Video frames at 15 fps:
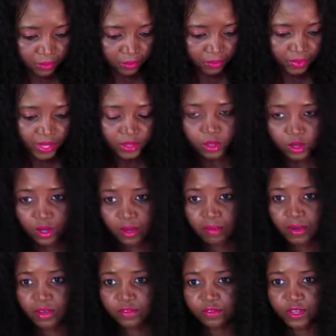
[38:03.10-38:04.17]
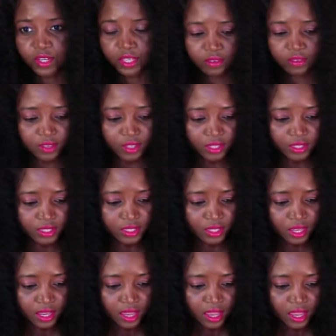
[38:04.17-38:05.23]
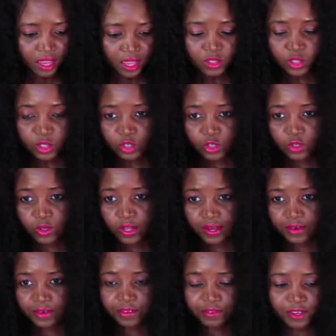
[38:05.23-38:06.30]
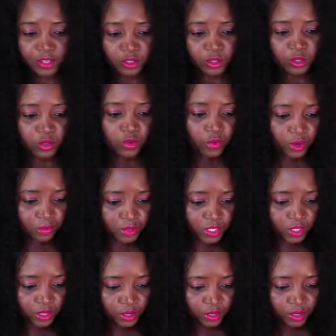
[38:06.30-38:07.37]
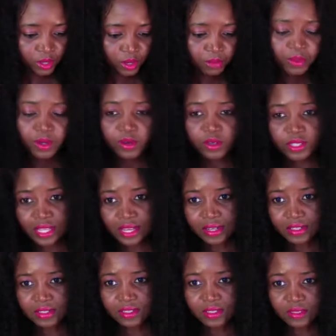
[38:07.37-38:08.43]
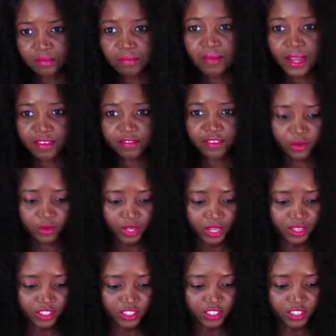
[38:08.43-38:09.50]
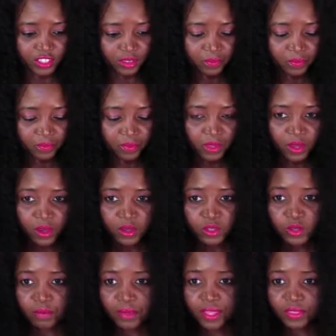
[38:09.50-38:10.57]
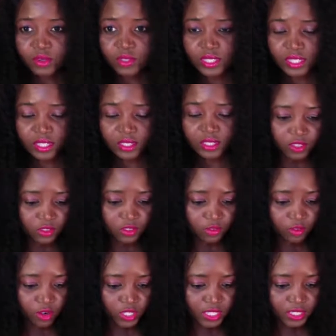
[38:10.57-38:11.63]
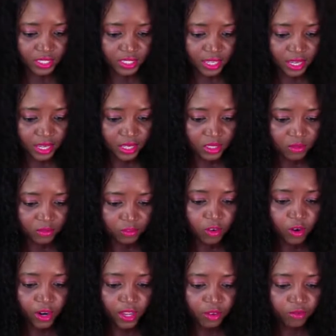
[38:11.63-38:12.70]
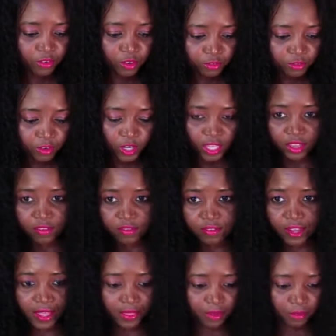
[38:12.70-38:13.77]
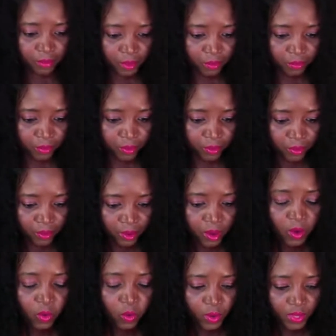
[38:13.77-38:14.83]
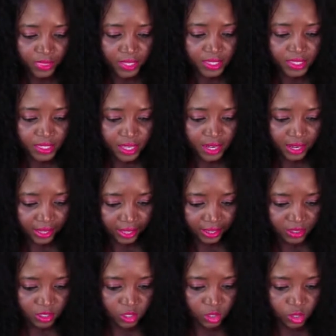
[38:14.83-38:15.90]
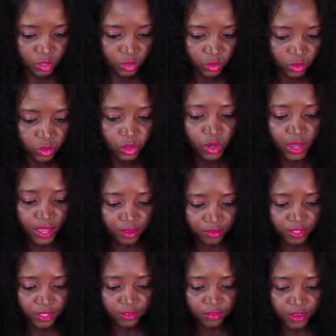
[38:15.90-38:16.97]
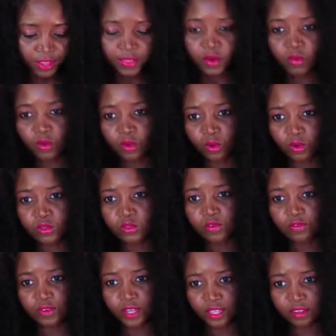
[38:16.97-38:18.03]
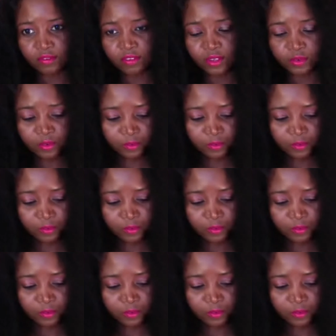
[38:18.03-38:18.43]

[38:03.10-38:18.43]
that talk about forgiveness. As usual, I refer to scripture because that is my foundation. So Matthew 6 verse 14 says, "For if you forgive other people when they sin against you, your heavenly Father will also forgive you."